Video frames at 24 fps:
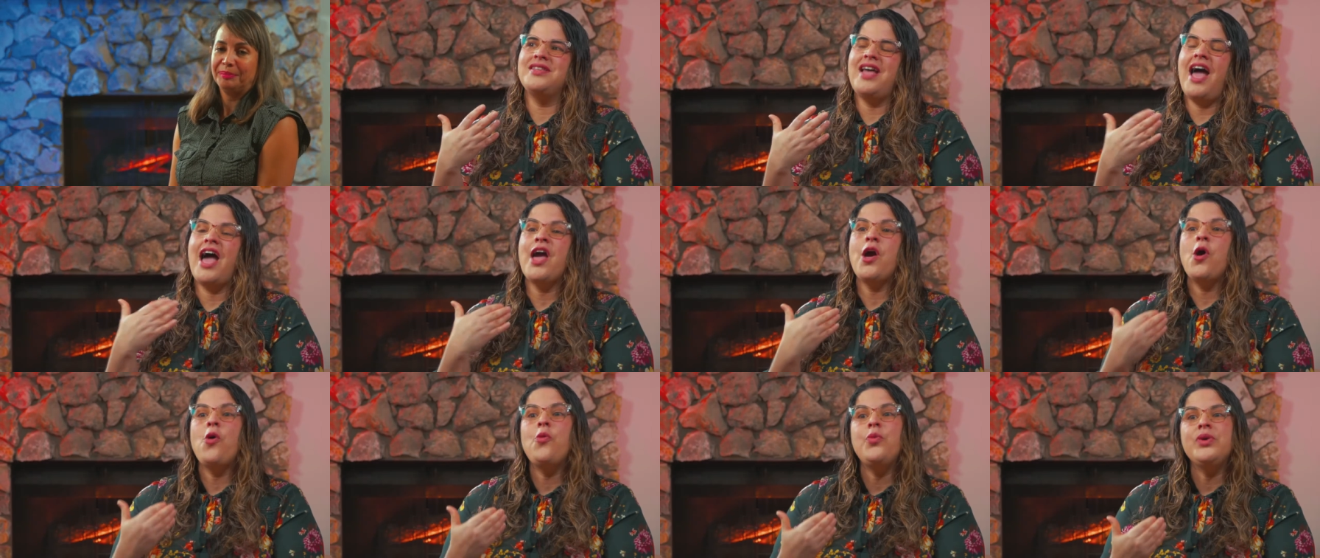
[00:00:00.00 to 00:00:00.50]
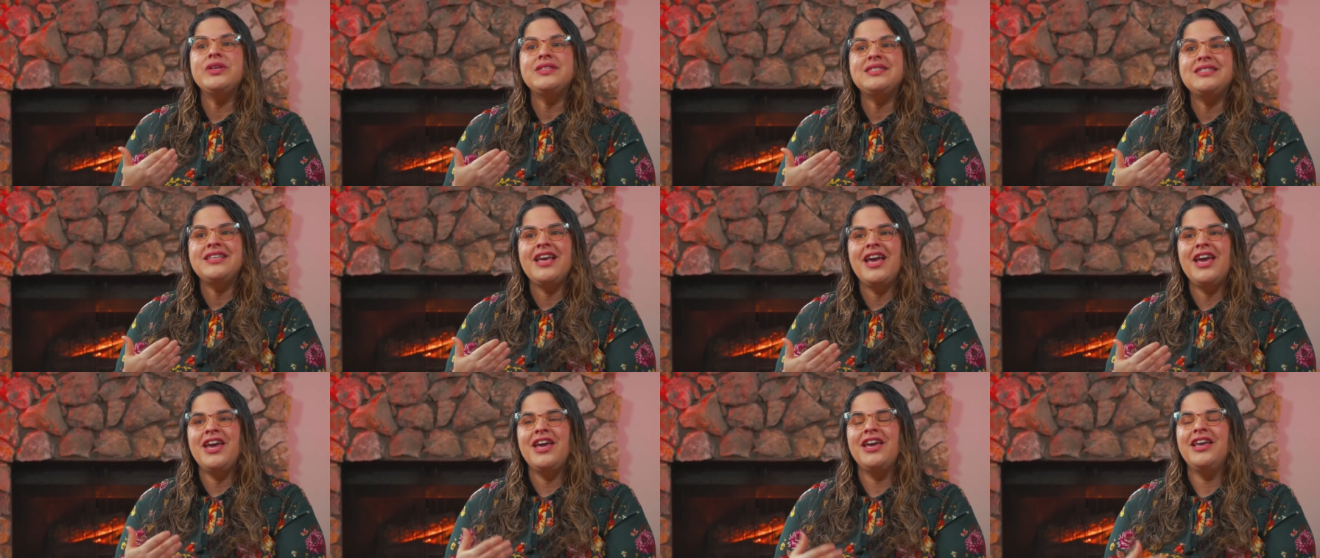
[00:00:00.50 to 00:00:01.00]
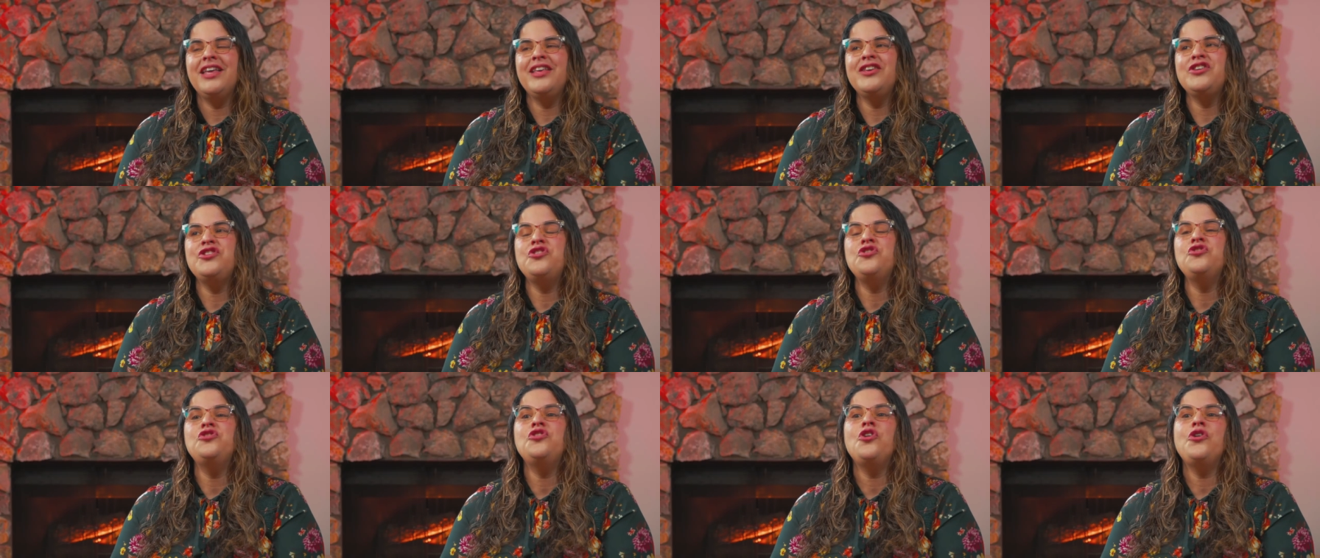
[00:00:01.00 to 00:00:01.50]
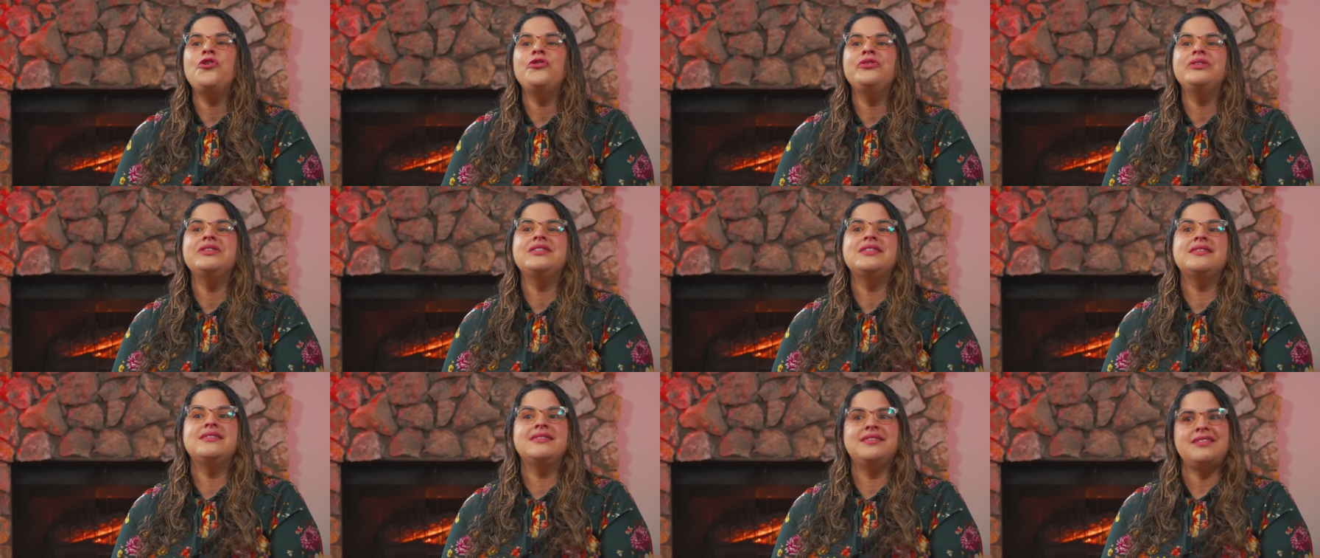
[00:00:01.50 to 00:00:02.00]
I always say, you
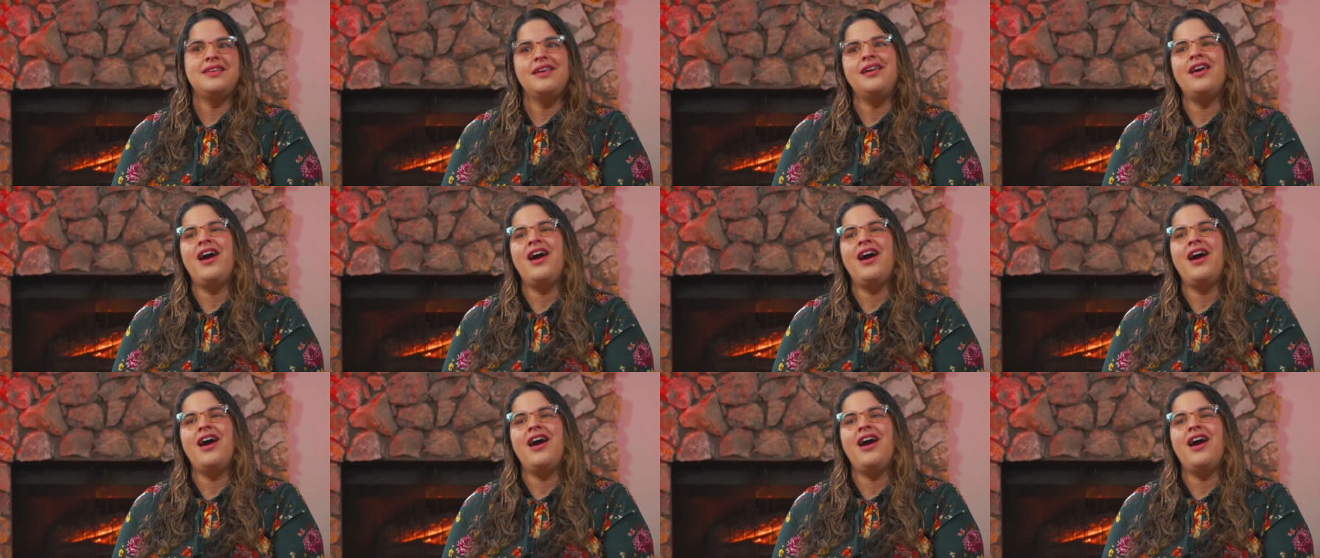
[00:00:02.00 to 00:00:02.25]
don't see